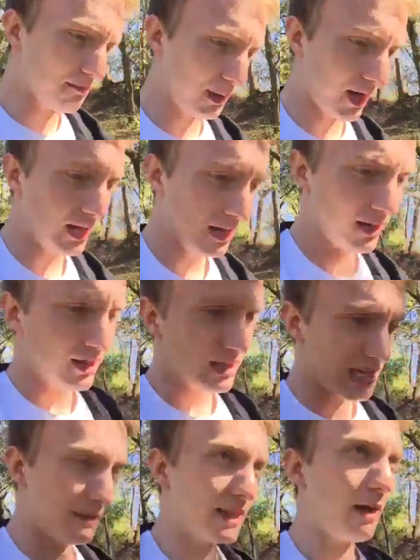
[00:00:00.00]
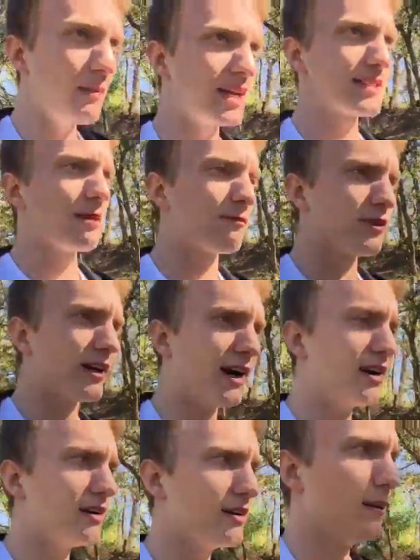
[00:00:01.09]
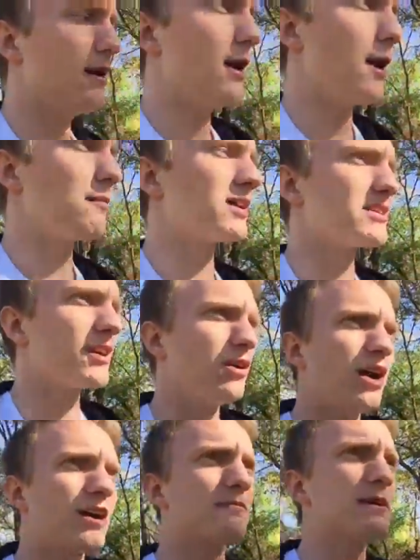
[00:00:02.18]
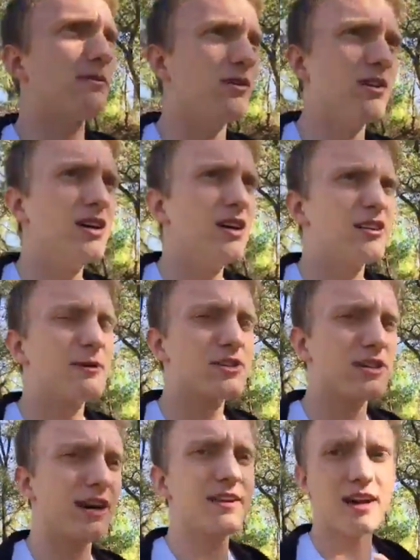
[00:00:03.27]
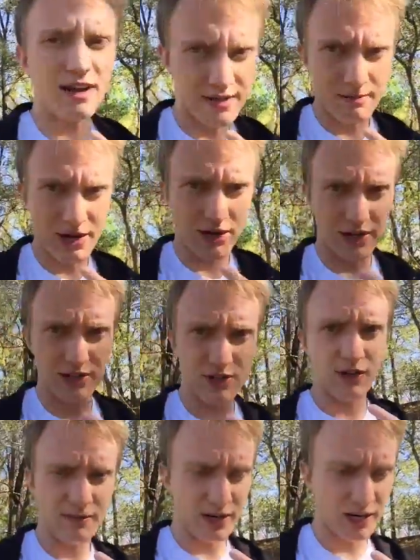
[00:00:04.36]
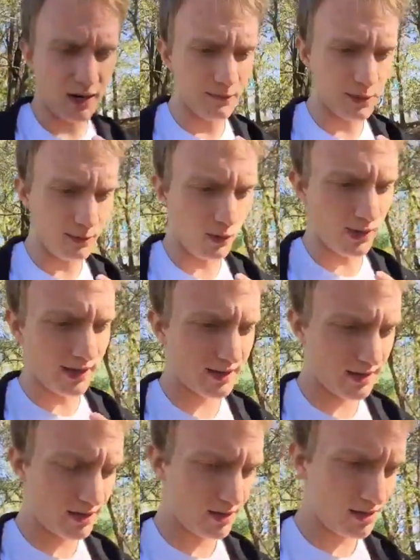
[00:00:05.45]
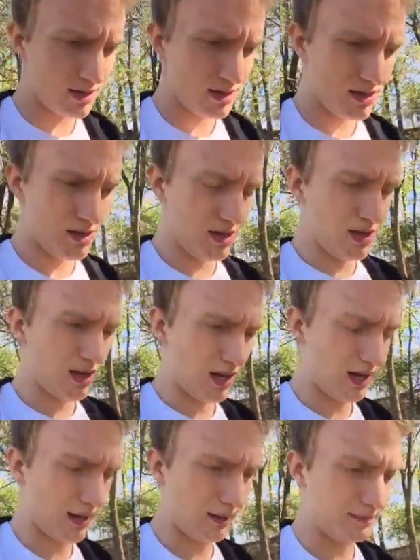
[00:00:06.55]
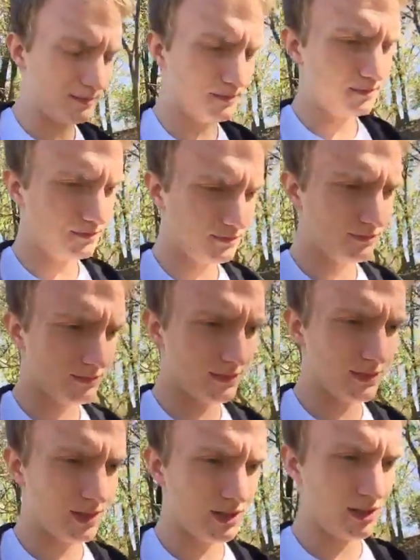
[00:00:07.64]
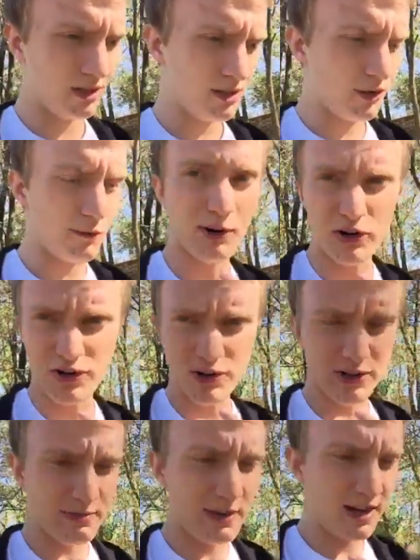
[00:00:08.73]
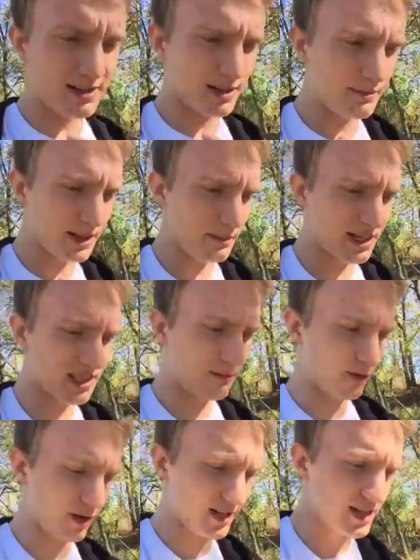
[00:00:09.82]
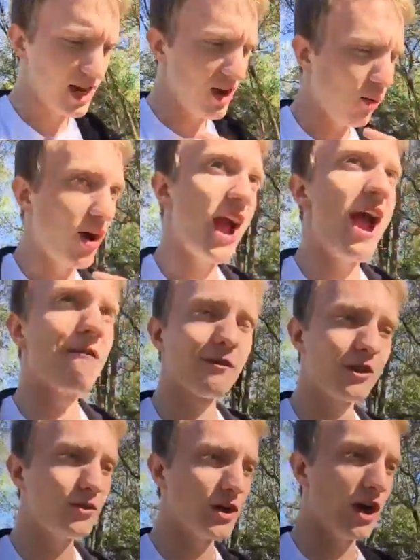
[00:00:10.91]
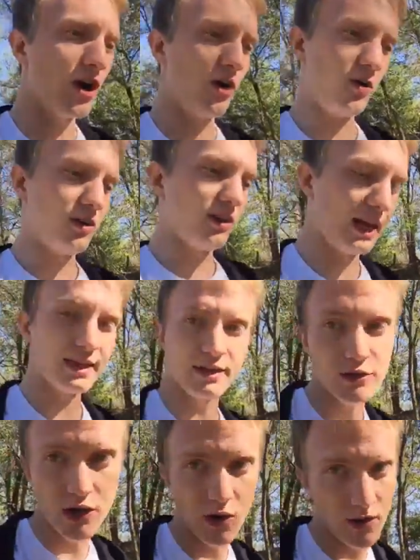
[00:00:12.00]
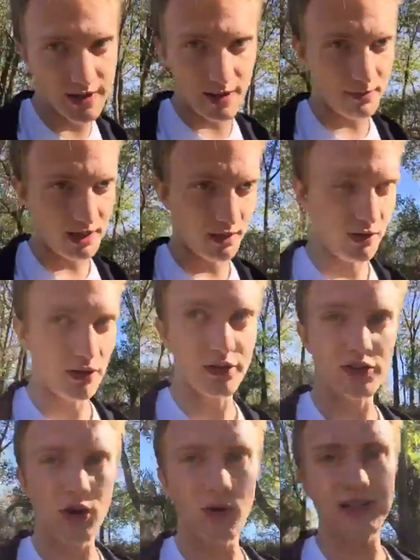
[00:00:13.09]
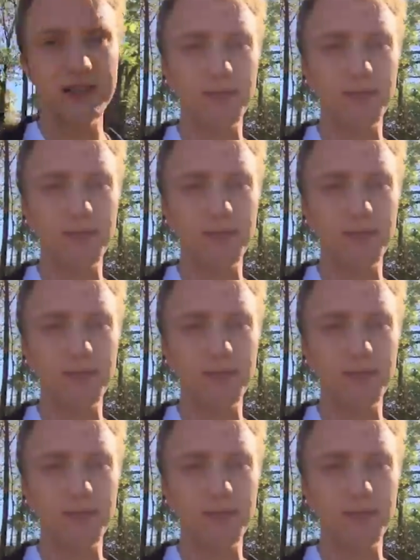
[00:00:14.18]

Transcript: But something that makes up for that, because I know a lot of people, especially I think us Americans, aren't very comfortable with no personal space. Something that makes up for it is wherever you go, like, there's always something to learn. There's always